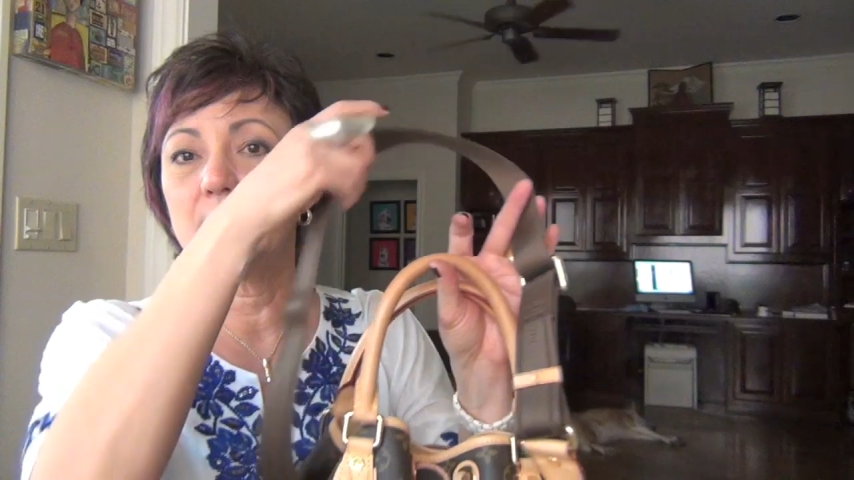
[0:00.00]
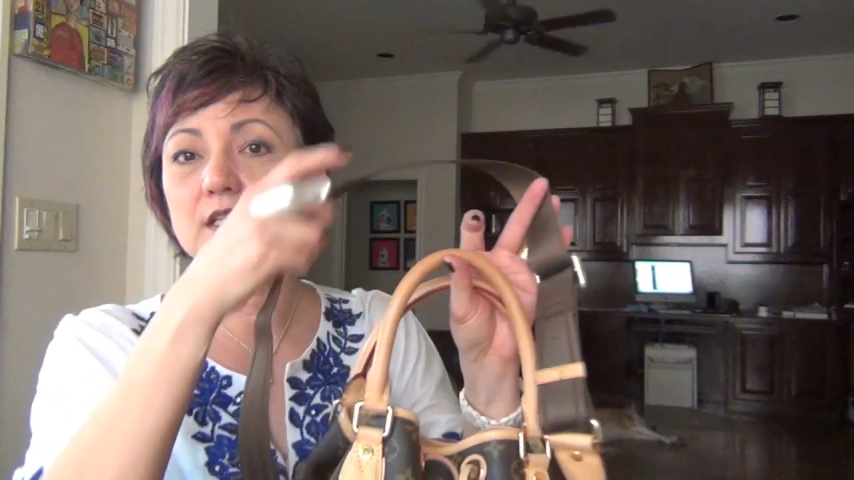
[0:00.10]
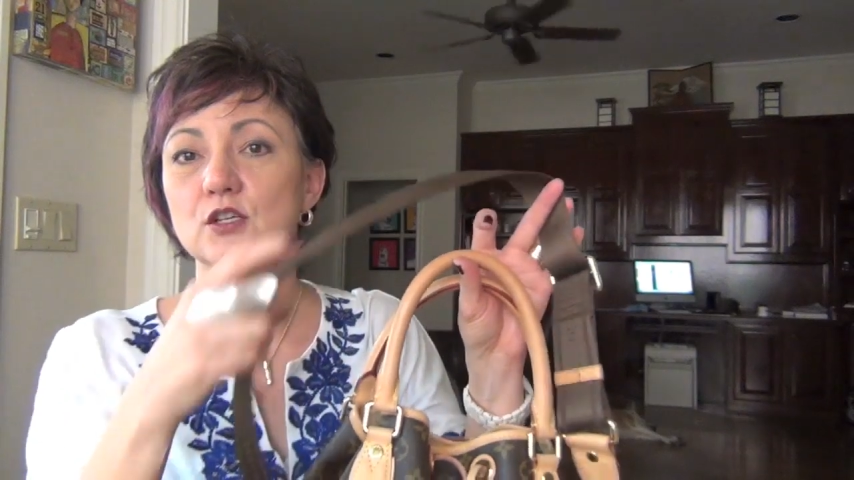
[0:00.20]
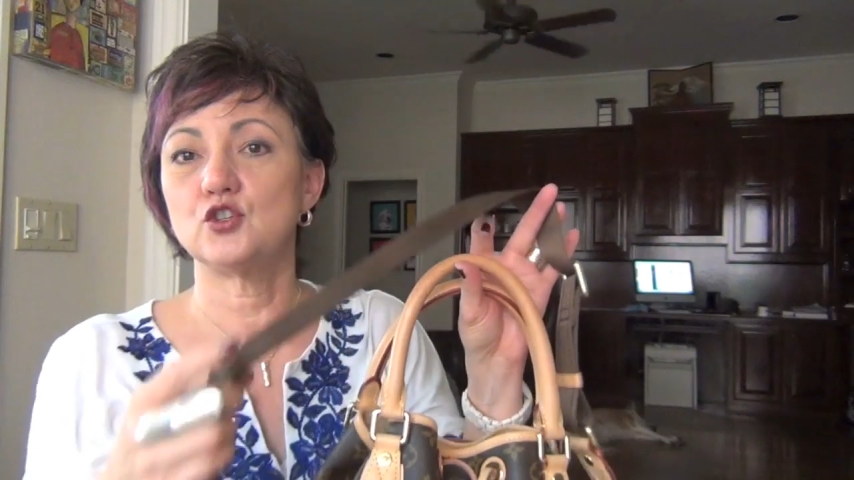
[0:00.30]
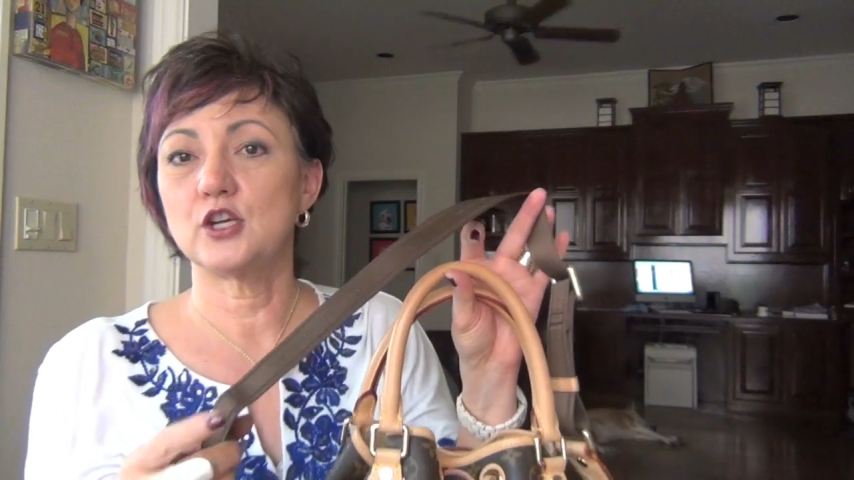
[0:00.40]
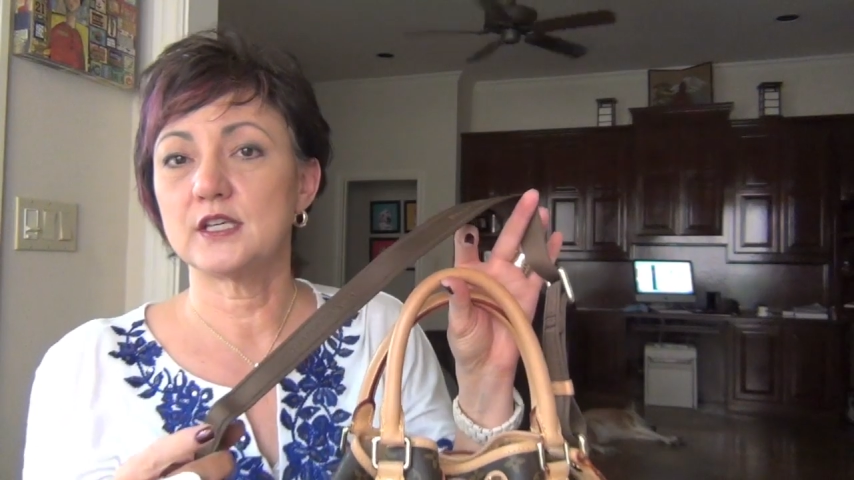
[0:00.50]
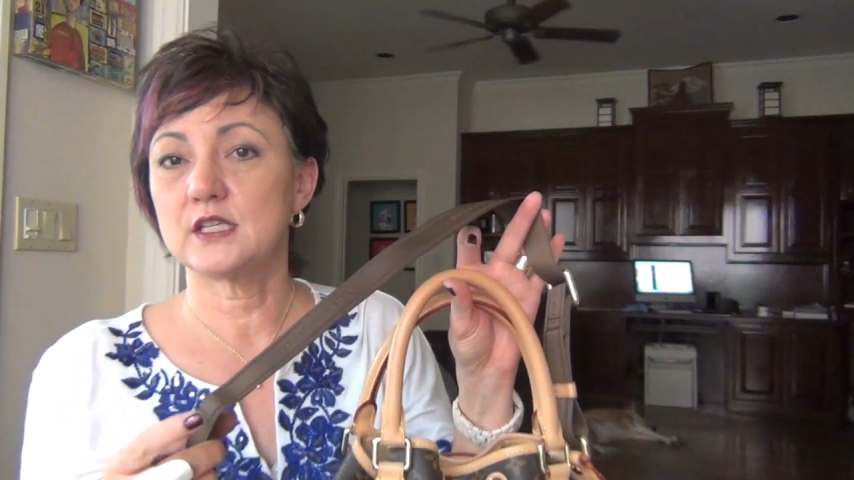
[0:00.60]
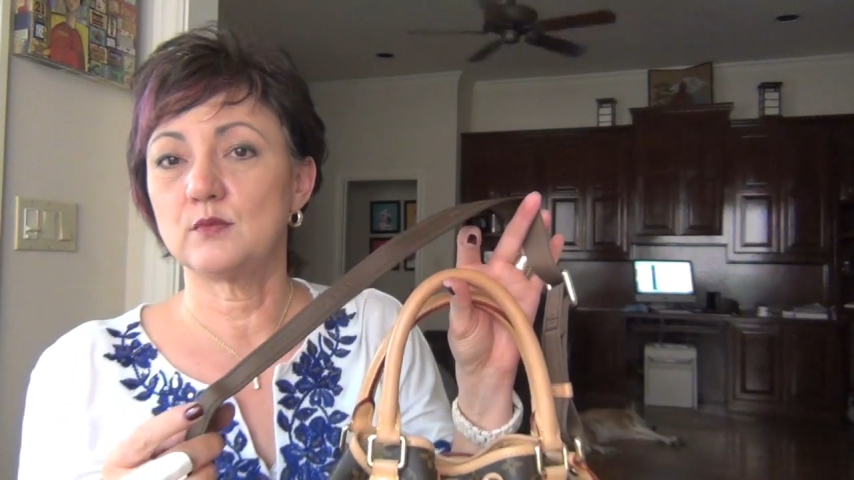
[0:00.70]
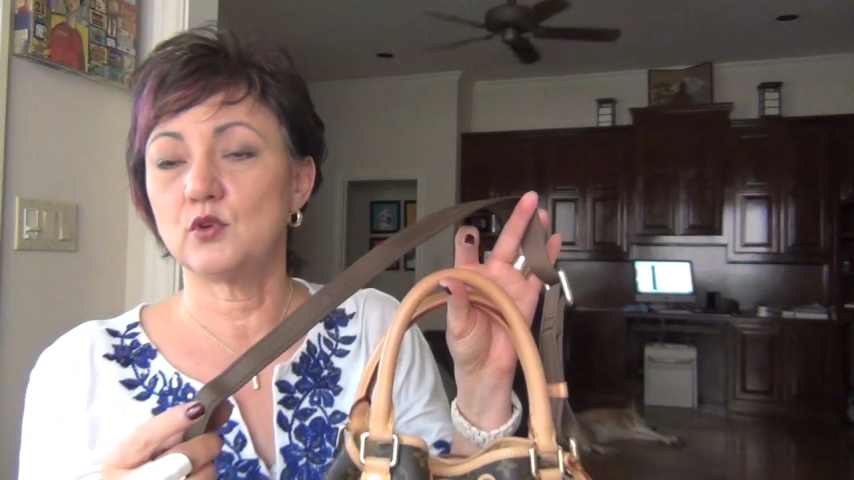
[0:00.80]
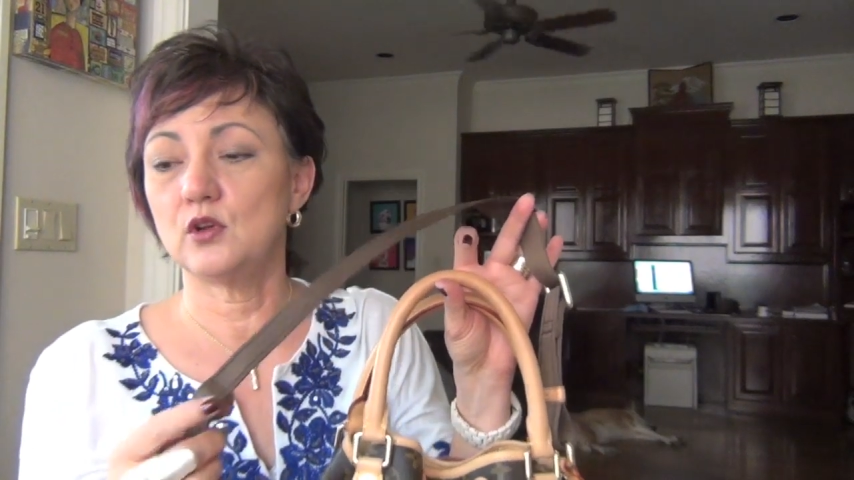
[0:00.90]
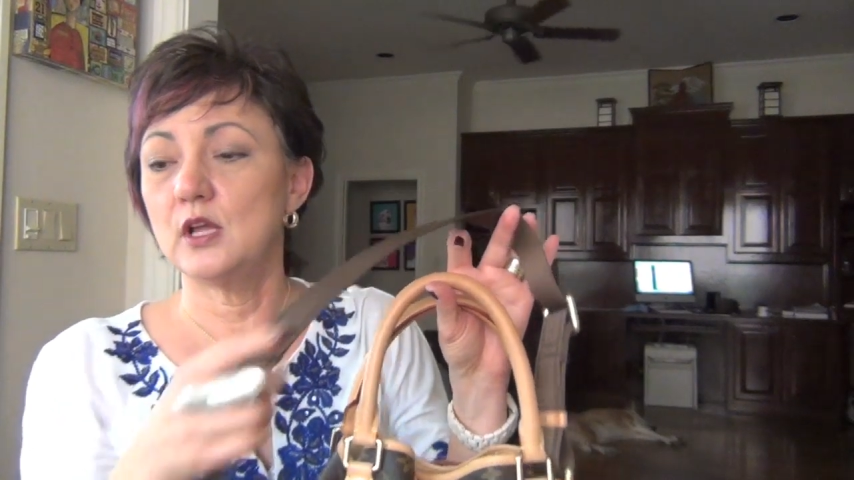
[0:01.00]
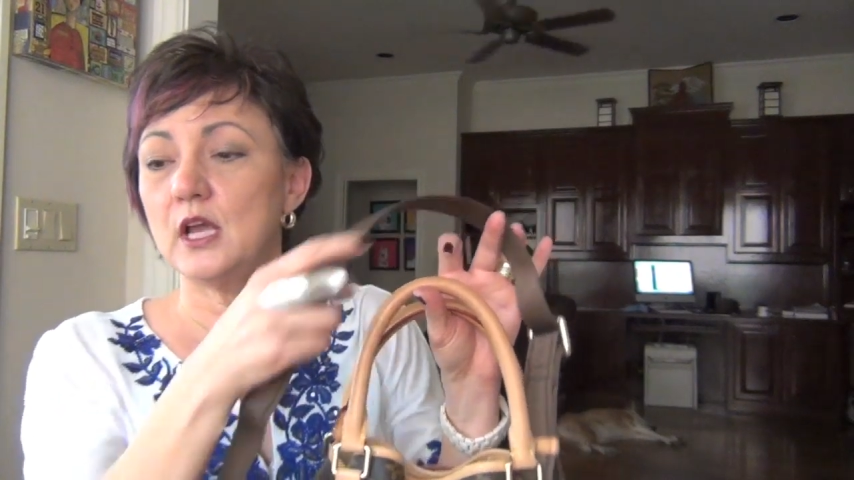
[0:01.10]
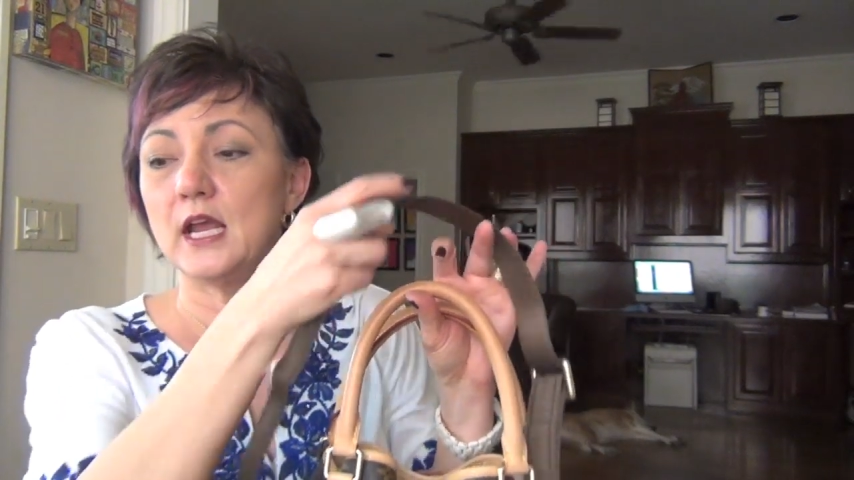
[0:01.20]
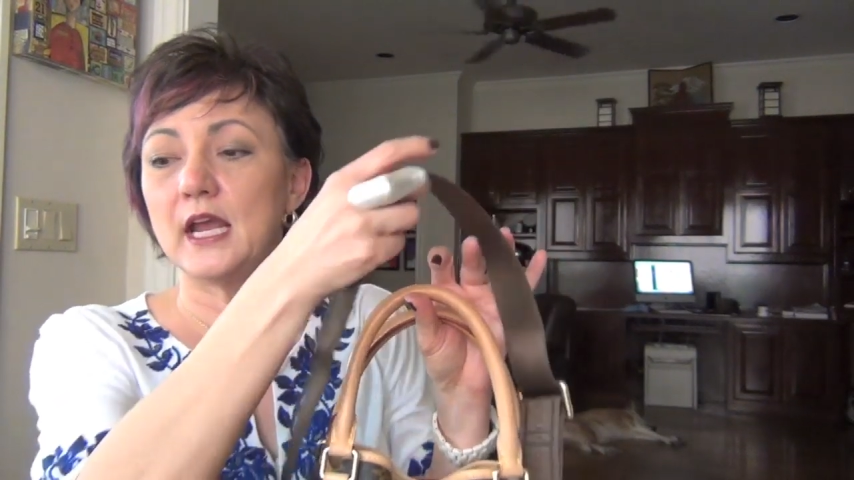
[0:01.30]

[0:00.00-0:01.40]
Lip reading: is adjustable